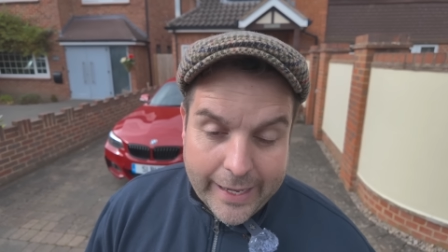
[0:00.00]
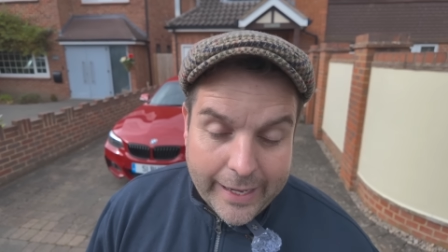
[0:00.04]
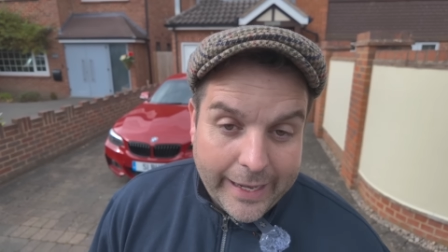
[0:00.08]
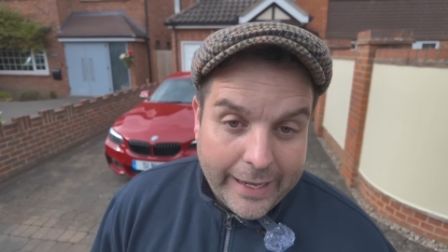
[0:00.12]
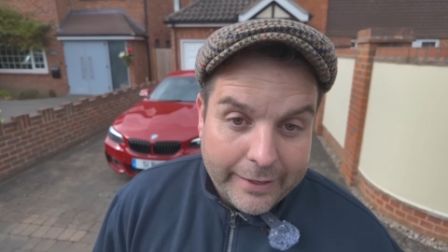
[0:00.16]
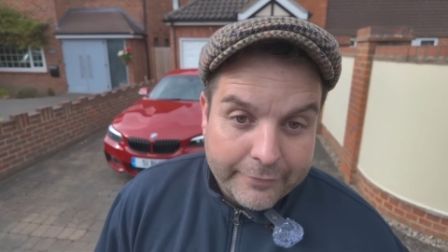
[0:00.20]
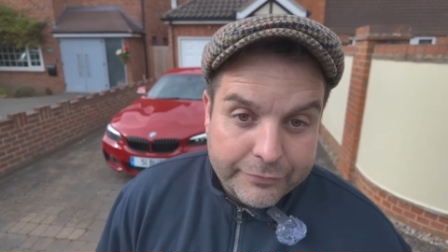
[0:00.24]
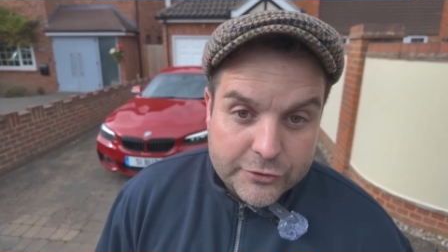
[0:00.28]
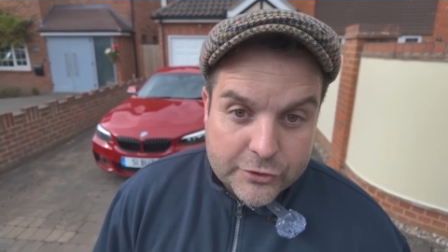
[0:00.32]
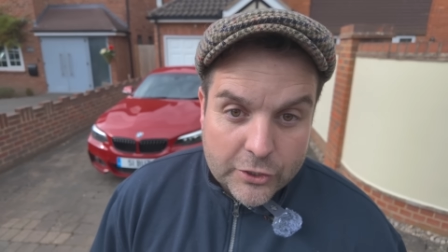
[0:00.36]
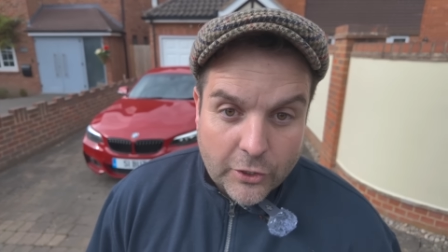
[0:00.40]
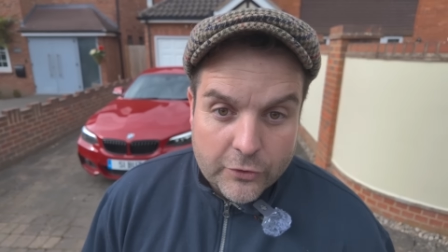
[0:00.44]

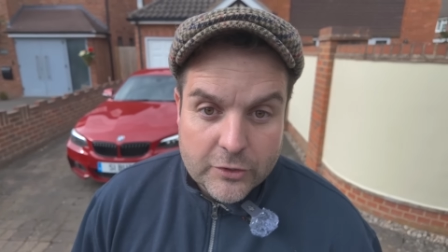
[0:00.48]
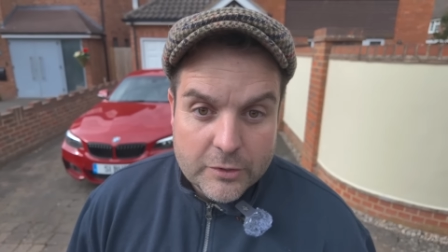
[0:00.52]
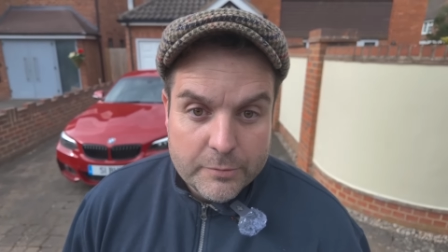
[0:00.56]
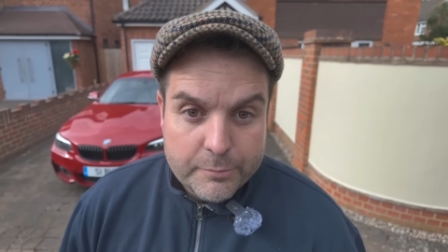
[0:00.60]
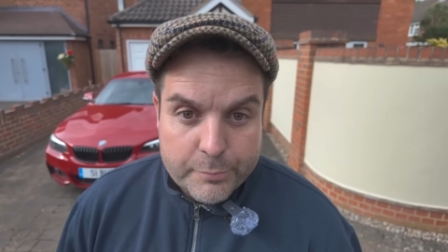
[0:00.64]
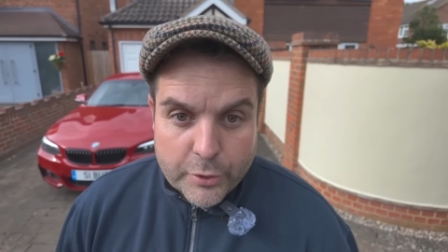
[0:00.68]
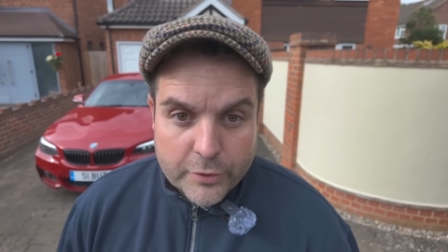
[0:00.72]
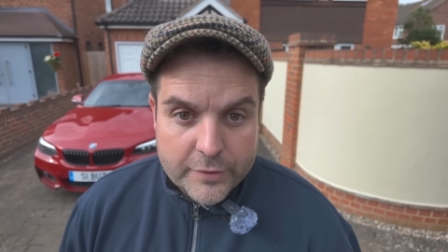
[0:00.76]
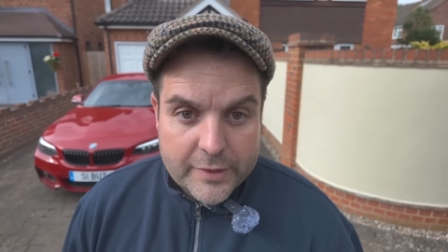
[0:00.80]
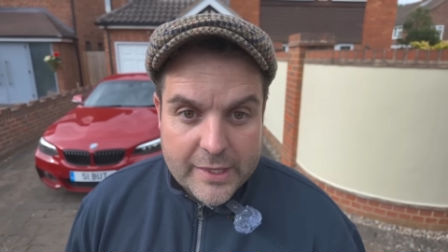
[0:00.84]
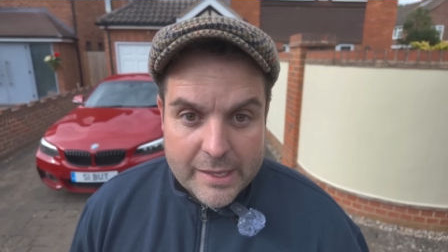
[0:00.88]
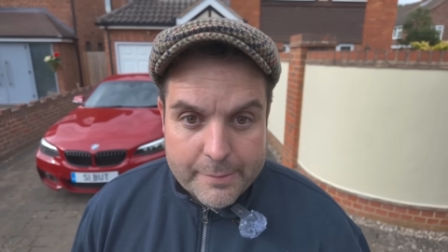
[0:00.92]
If
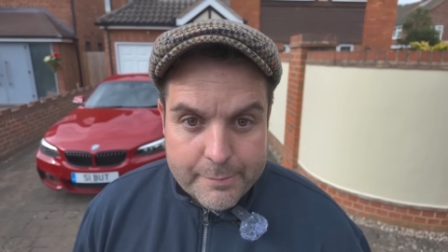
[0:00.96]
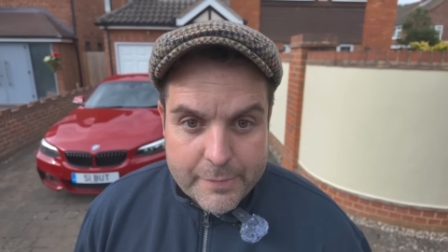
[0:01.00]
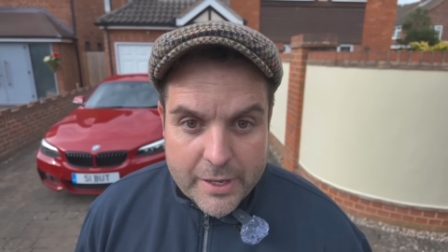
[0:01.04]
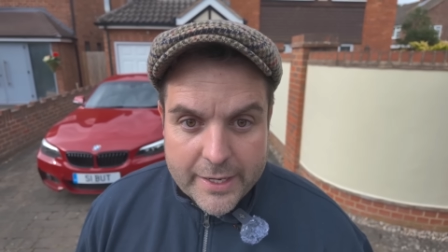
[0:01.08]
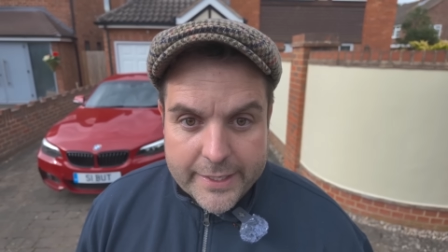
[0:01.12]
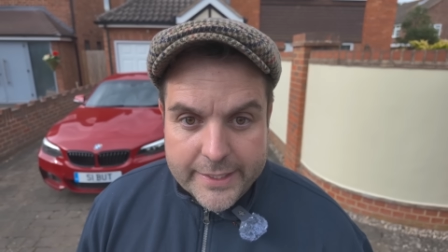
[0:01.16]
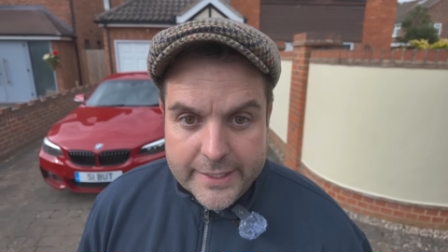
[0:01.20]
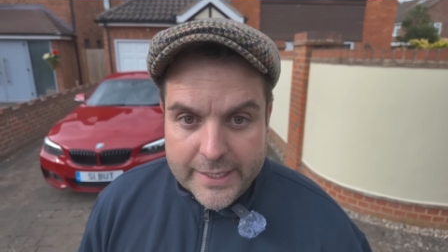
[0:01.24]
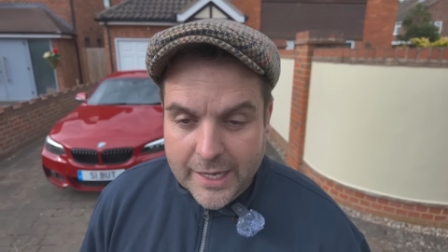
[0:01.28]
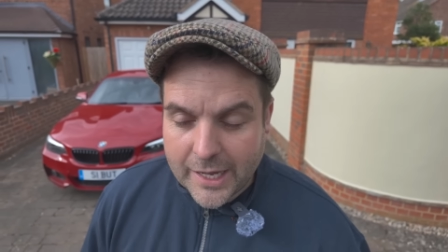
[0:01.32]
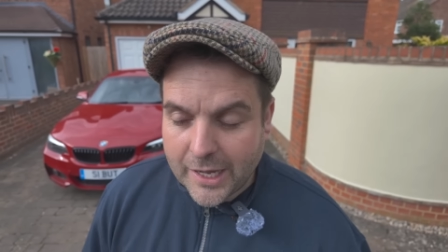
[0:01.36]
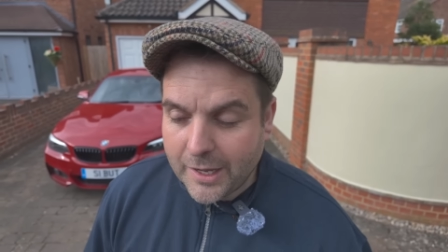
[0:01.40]
Tottenham put their
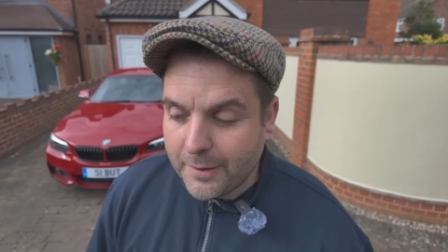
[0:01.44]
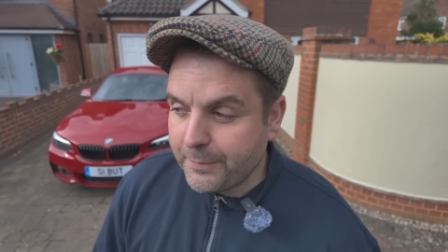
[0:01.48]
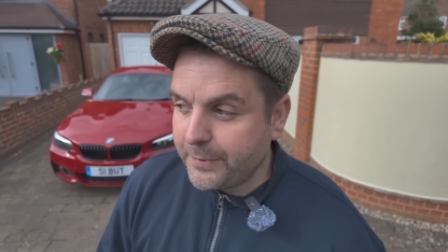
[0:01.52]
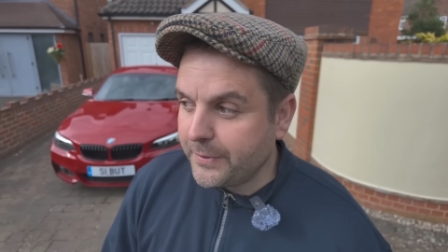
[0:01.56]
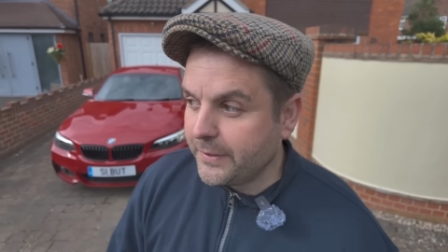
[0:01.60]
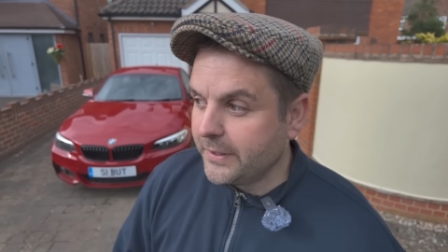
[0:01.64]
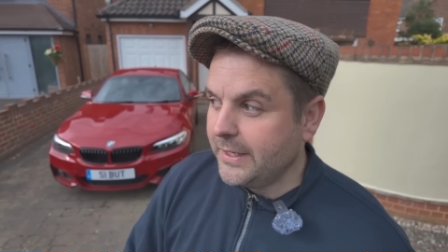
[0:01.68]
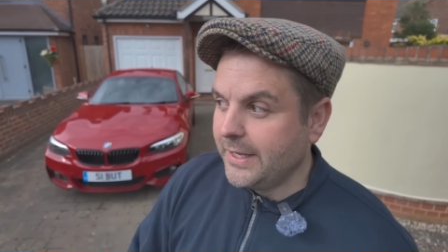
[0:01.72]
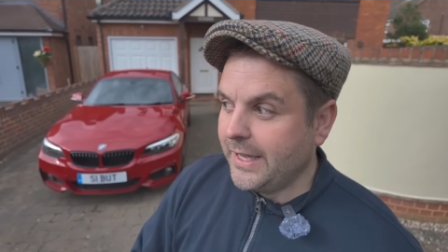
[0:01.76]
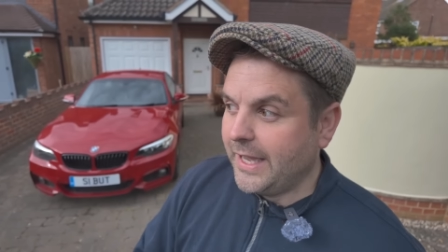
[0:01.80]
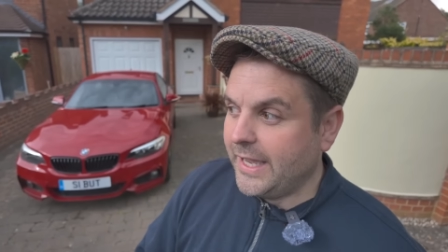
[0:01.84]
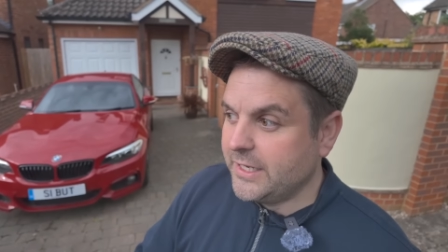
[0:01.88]
money up
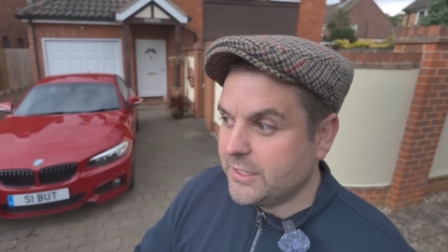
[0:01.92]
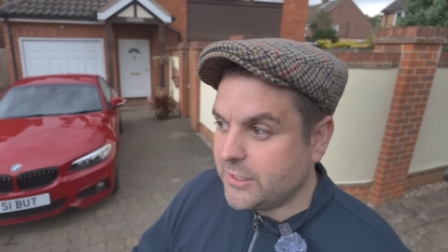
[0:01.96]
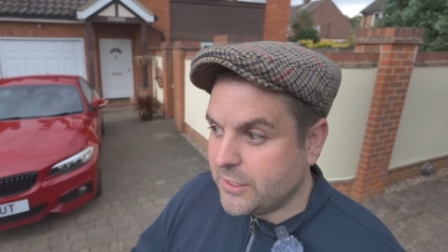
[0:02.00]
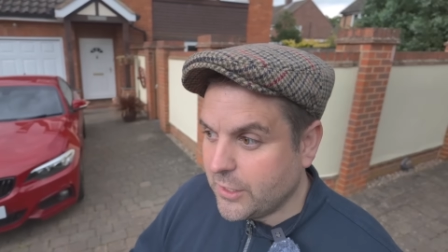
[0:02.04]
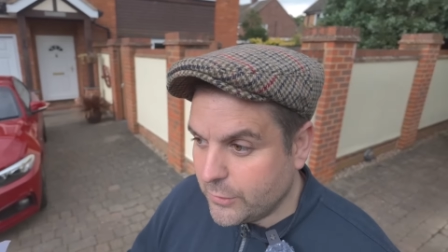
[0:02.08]
and